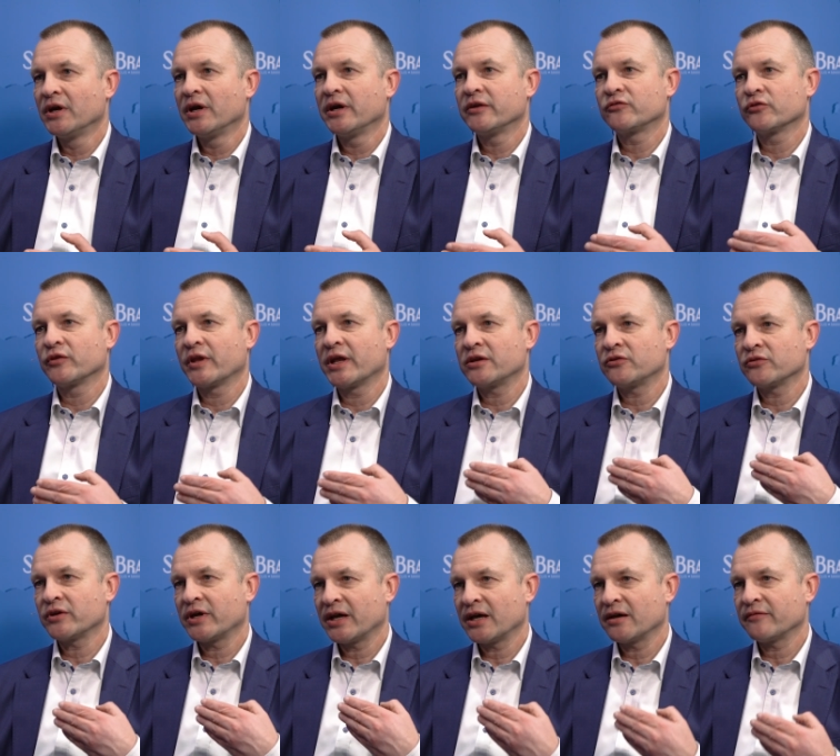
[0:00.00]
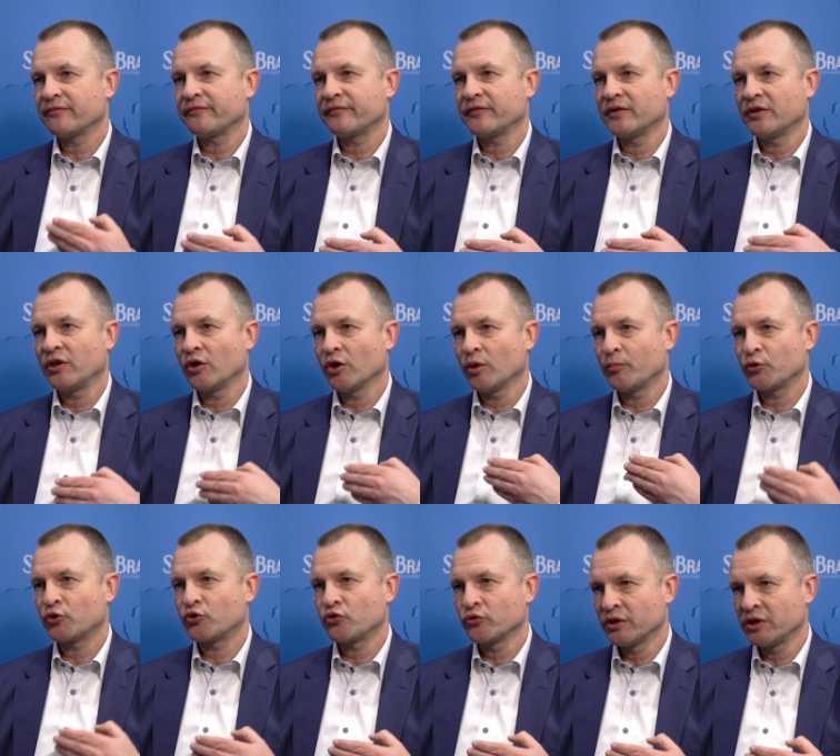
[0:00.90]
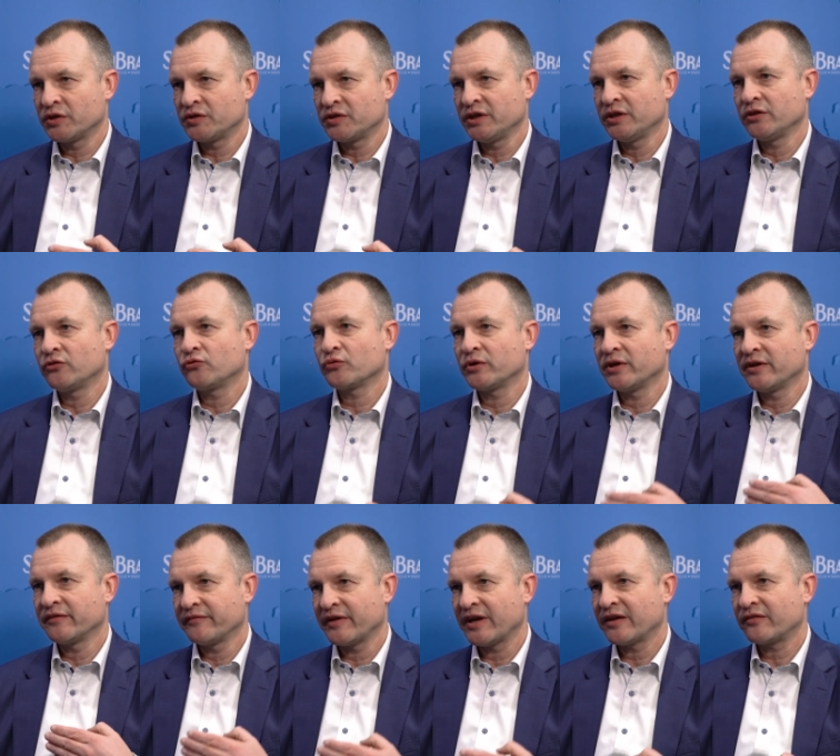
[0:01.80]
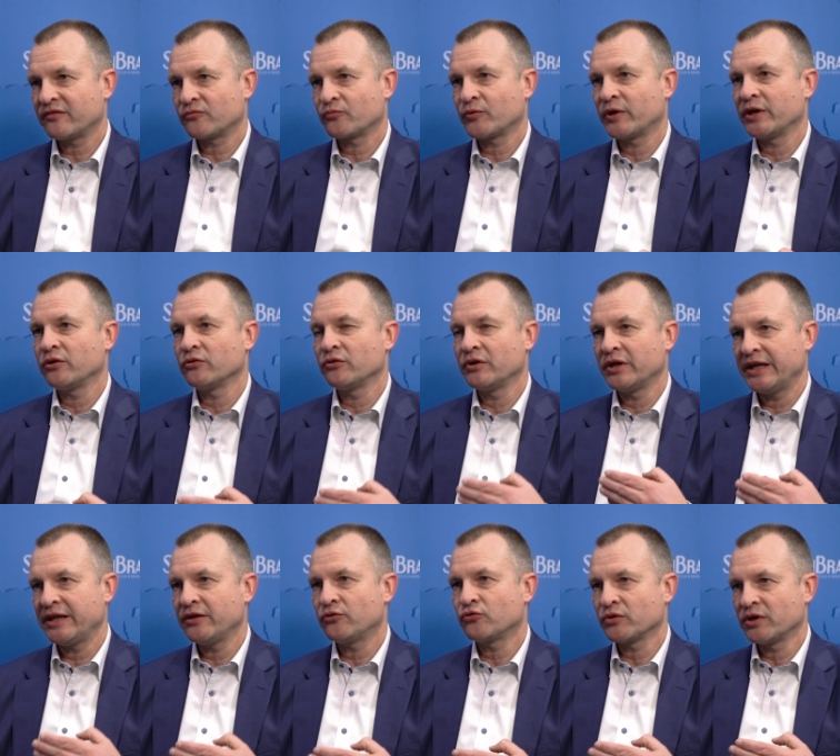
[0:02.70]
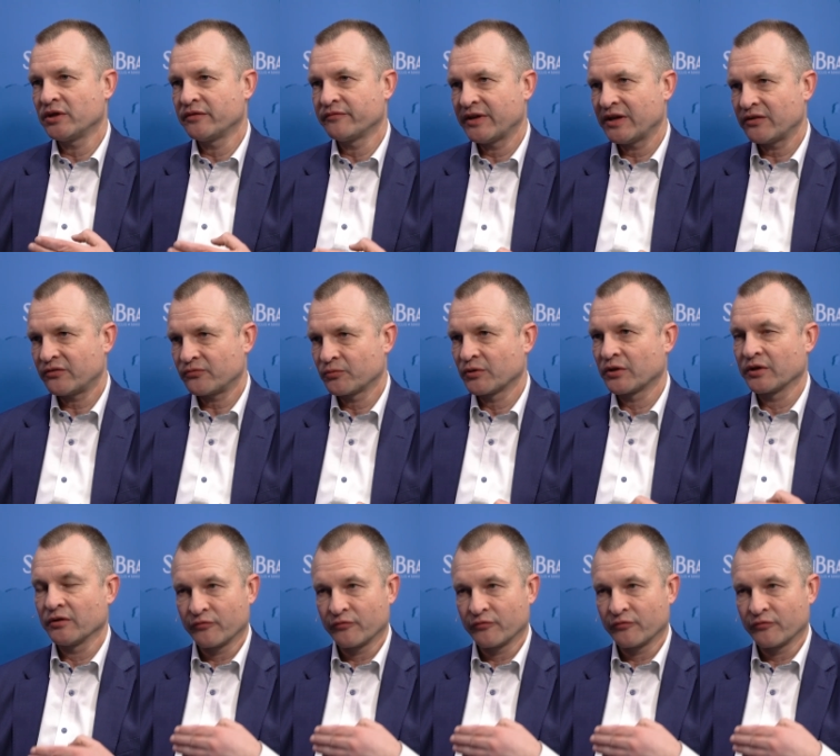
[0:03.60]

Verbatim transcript: so that you have the opportunity to invest when you need to invest, with,